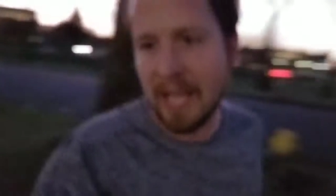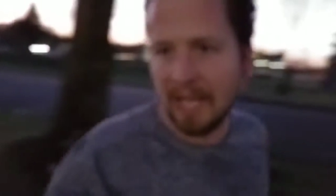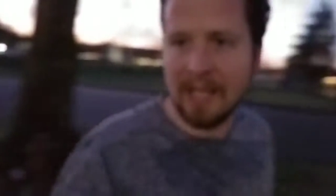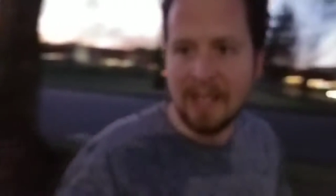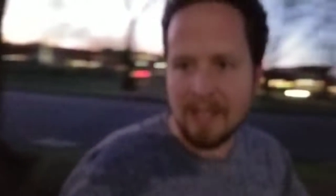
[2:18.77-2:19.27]

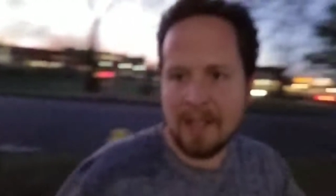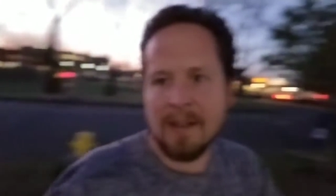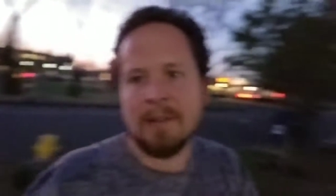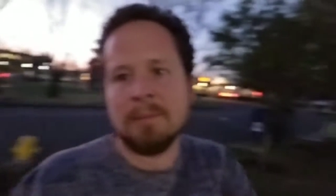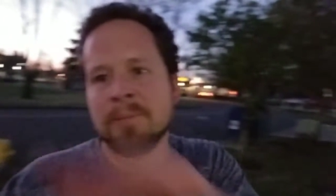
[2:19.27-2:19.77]
pace 8
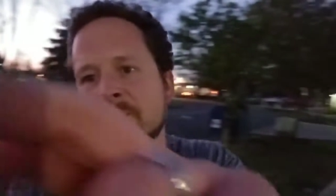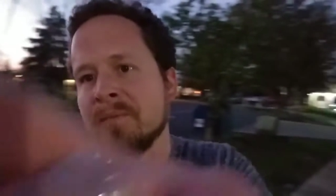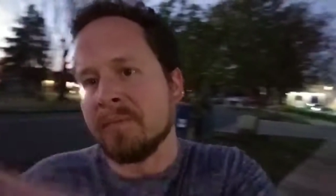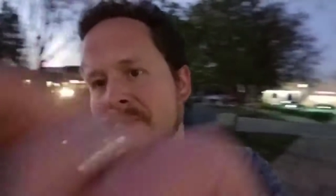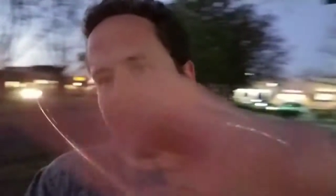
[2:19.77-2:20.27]
minutes 42
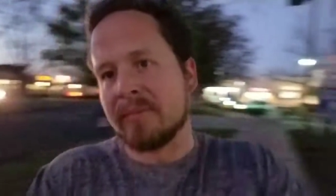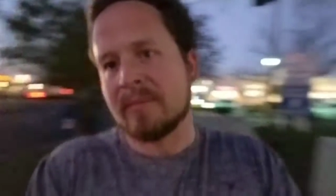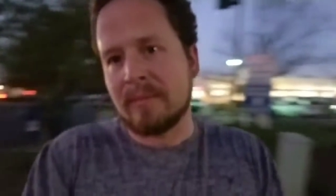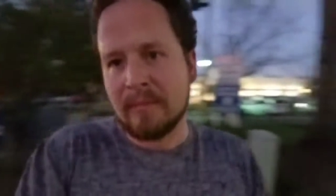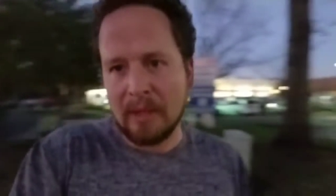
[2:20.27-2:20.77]
seconds
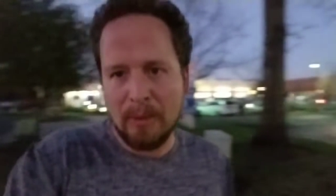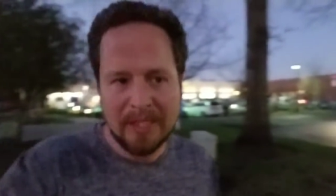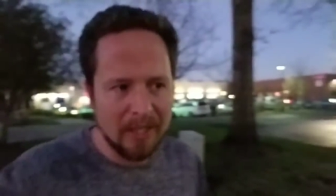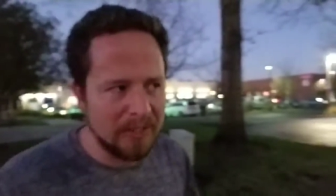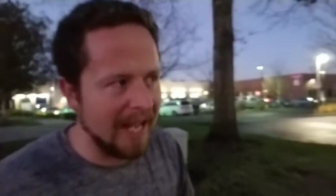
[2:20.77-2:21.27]
per mile.
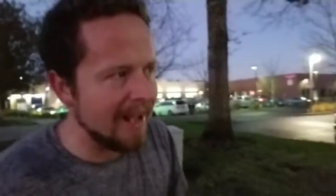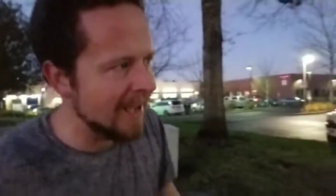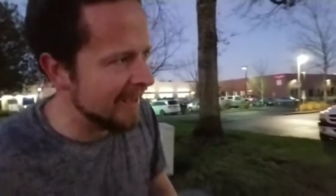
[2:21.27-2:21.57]
slow down.